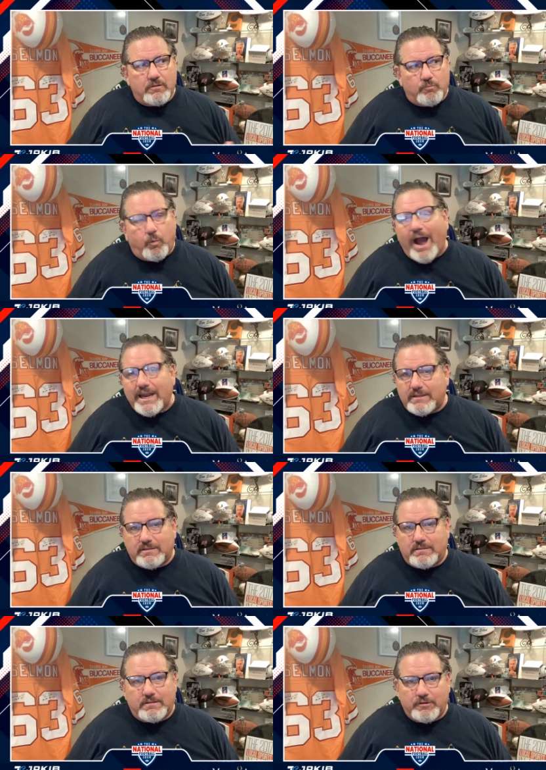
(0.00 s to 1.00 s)
wanted
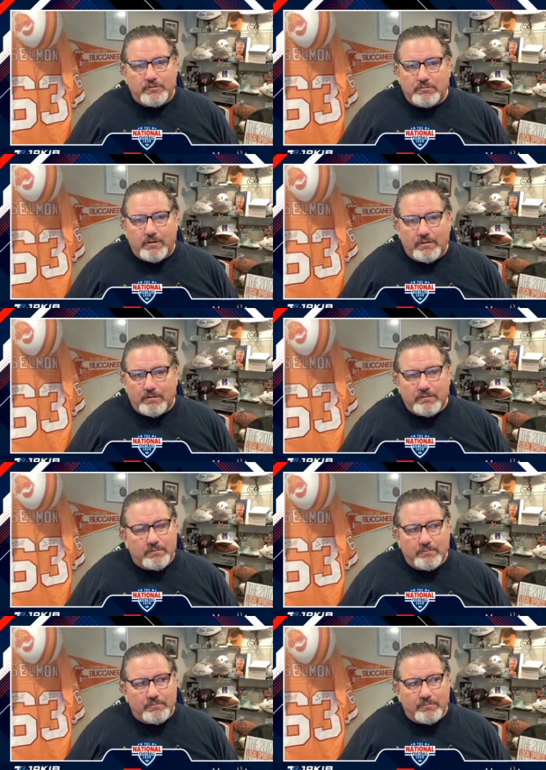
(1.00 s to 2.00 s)
to
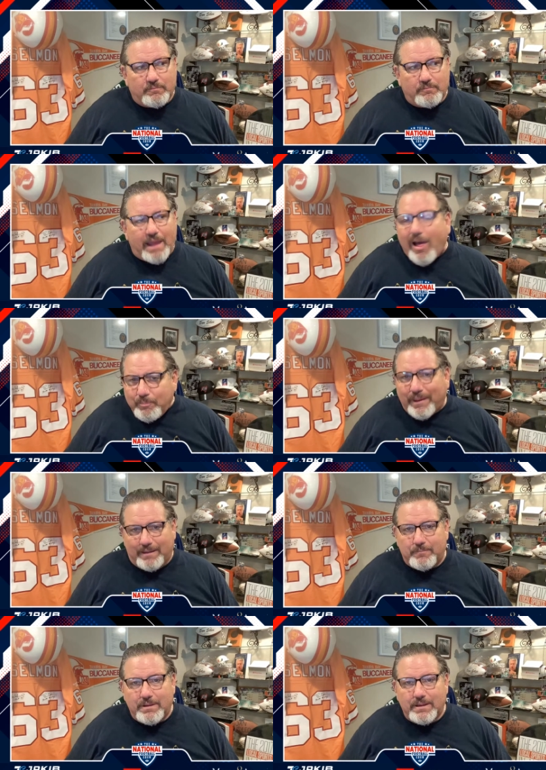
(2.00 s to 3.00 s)
help
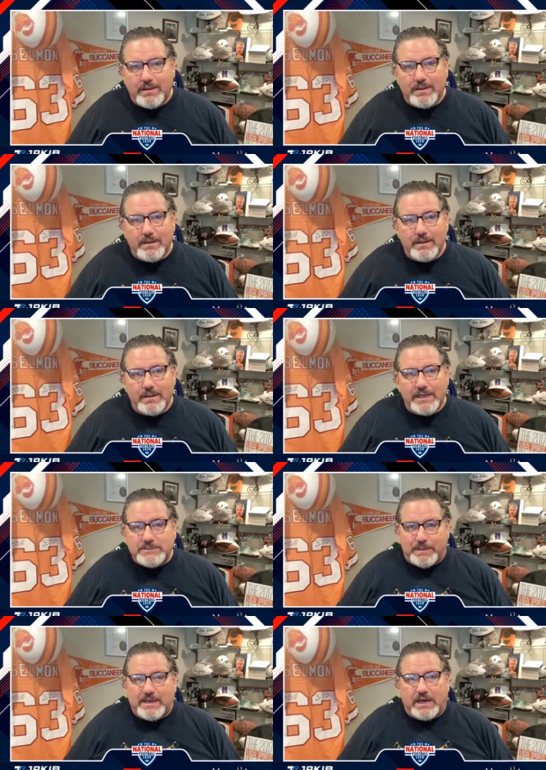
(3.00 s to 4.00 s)
him is
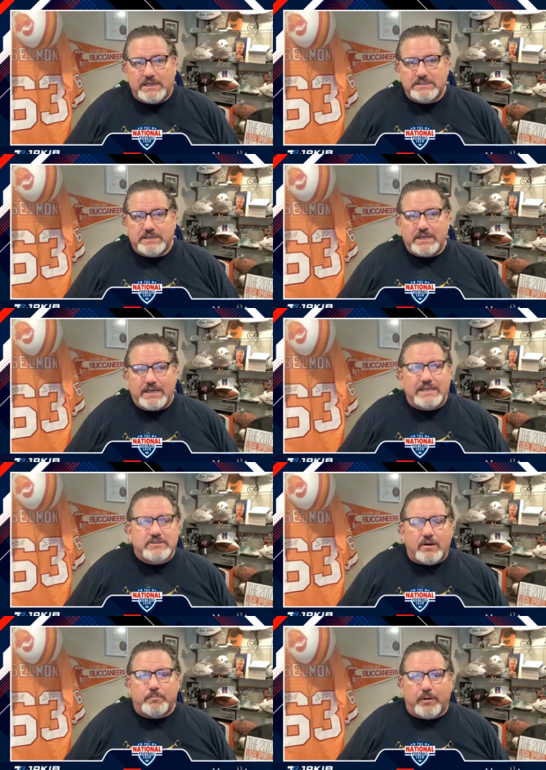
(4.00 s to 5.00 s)
because he's
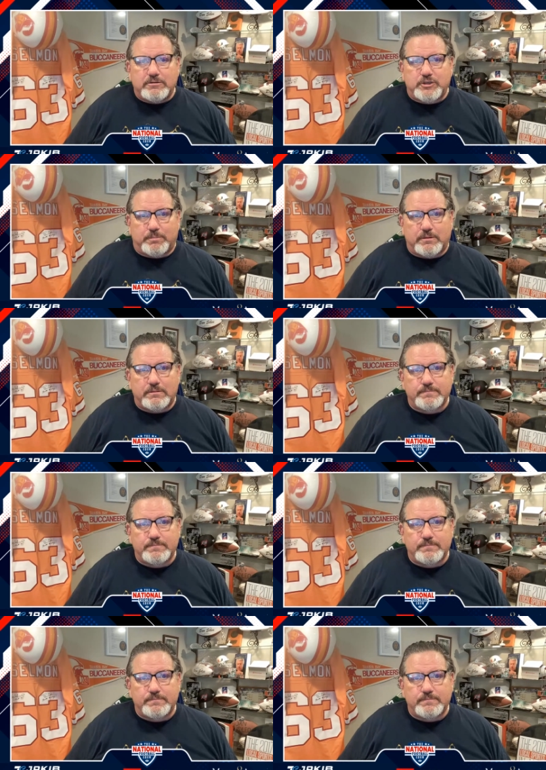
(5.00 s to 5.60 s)
unapproachable.